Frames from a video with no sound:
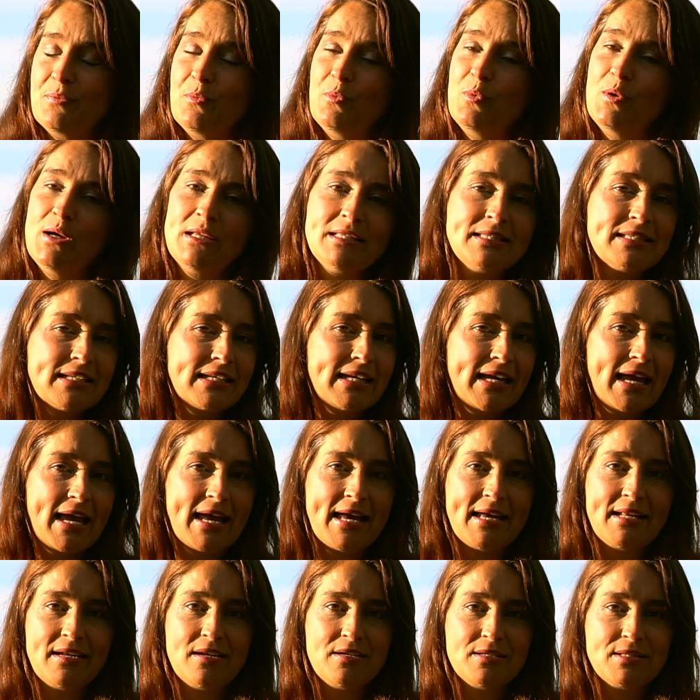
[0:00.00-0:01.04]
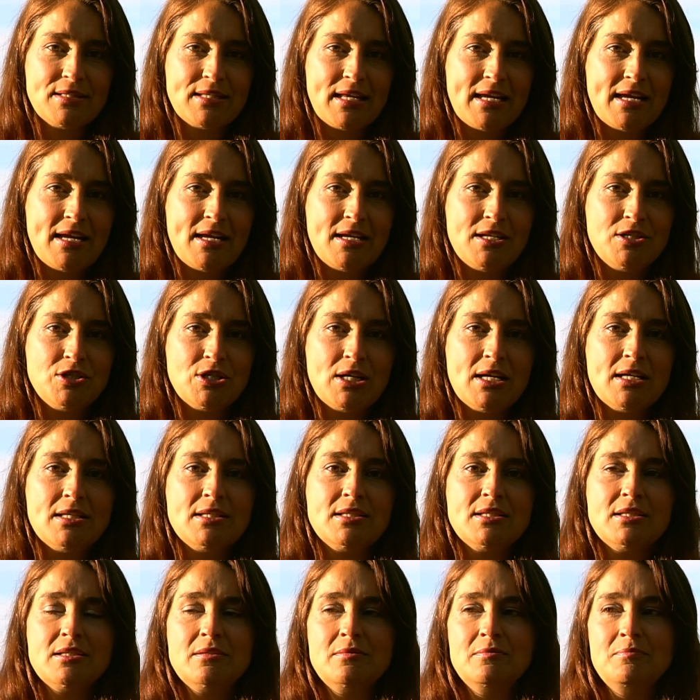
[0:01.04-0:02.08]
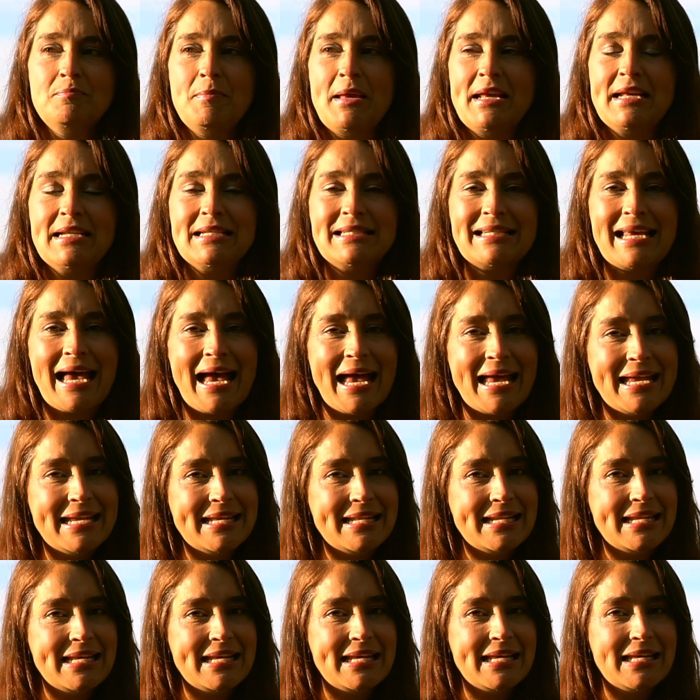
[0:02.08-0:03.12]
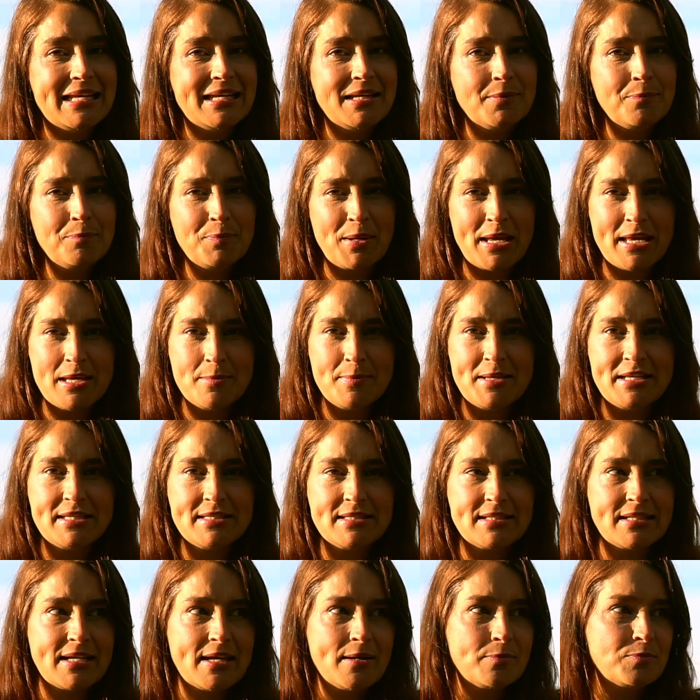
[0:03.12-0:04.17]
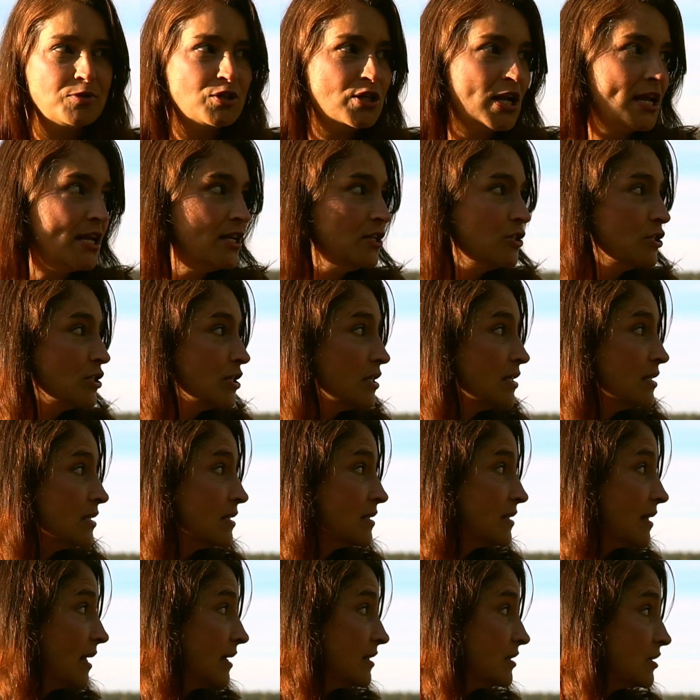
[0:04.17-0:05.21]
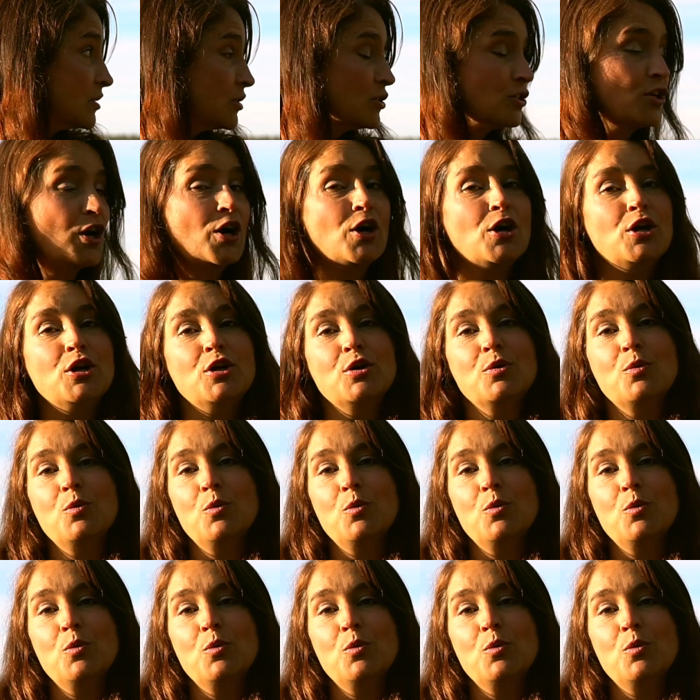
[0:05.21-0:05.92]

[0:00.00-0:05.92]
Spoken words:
Once again, I'll say just make tiny baby step changes that start